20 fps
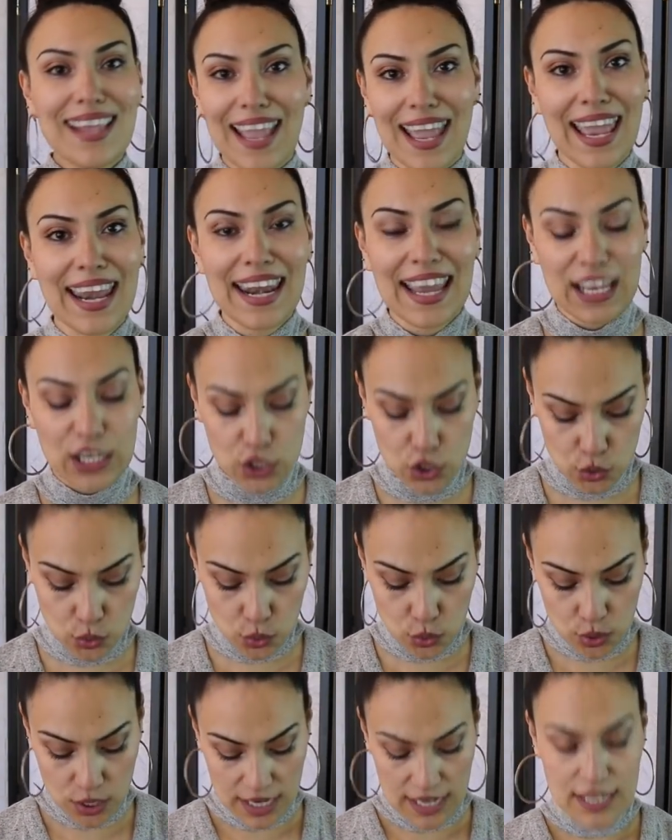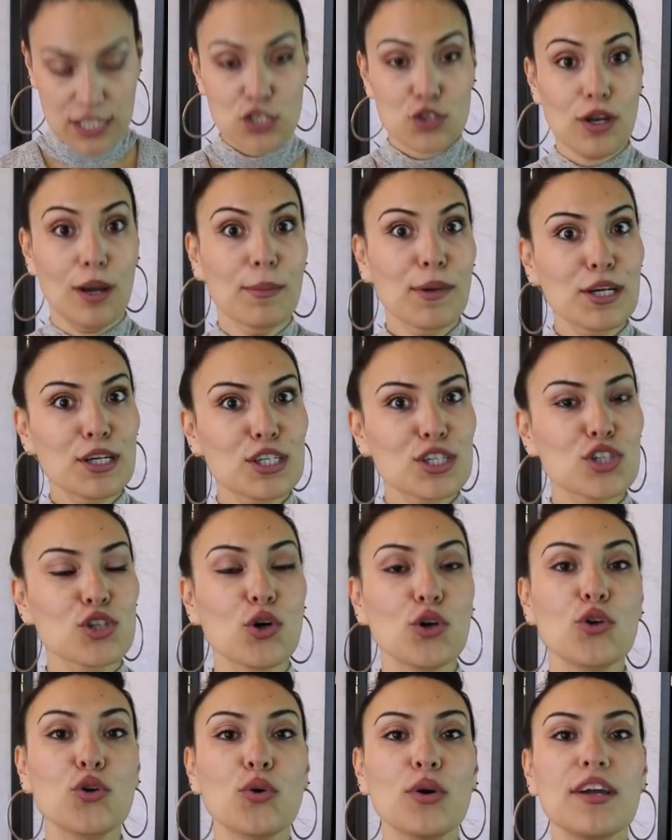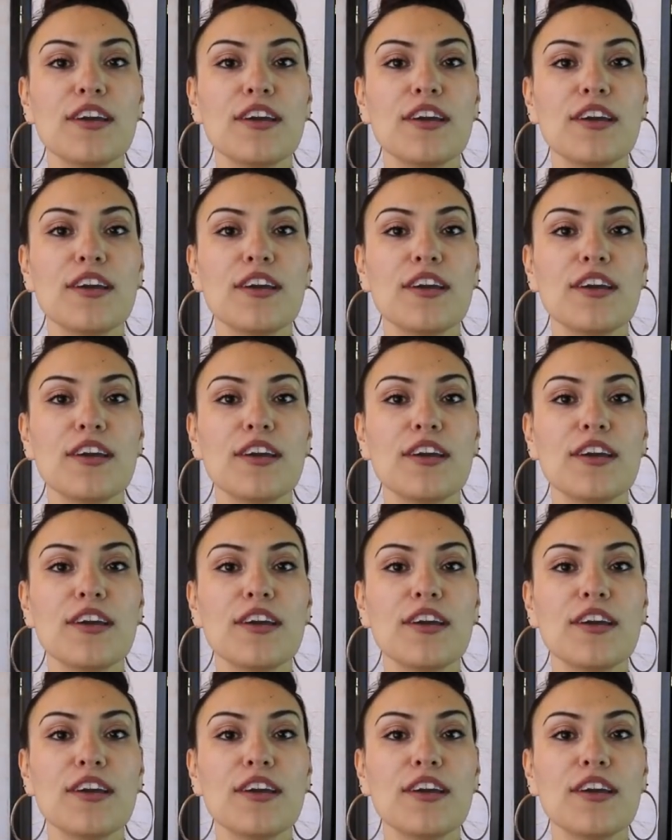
And I do. So I'm going to show you,